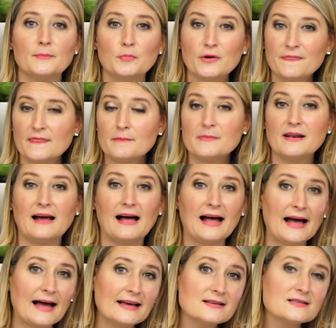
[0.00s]
put them in a
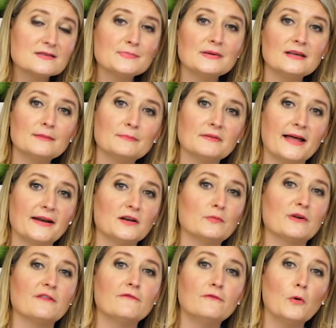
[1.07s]
high-speed blender
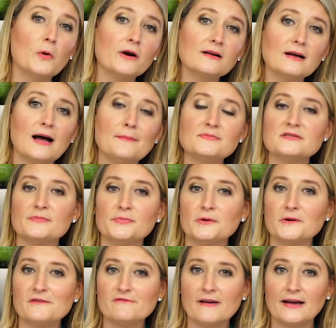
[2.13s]
with 4 cups of
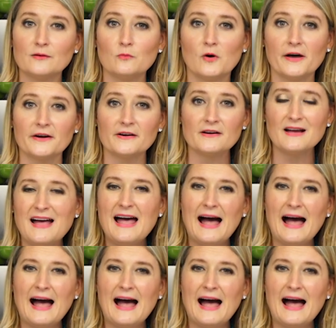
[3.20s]
purified water.